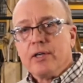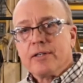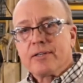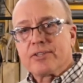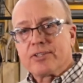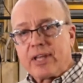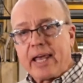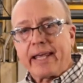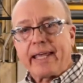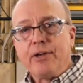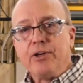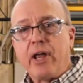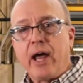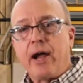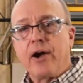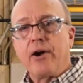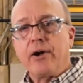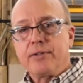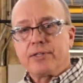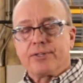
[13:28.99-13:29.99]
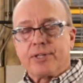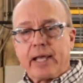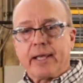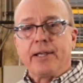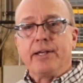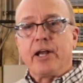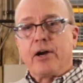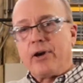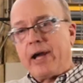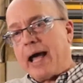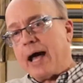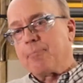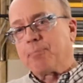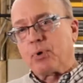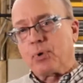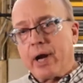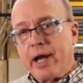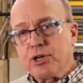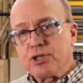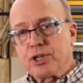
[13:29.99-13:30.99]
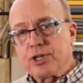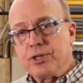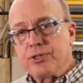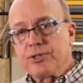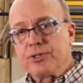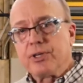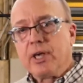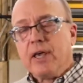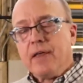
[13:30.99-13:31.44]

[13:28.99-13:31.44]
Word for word: secondary, secondary operations